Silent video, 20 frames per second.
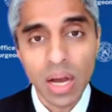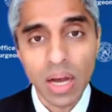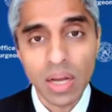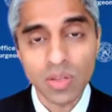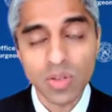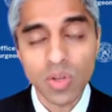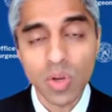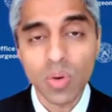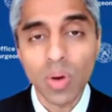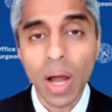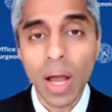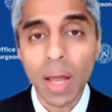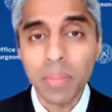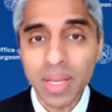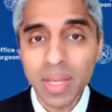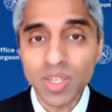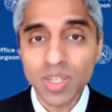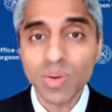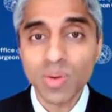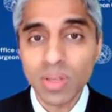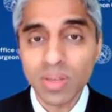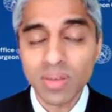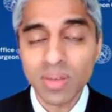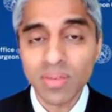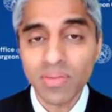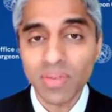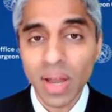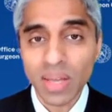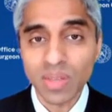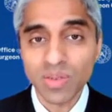So I'm issuing this
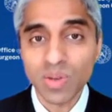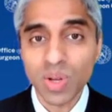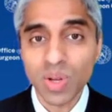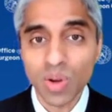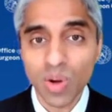advisory to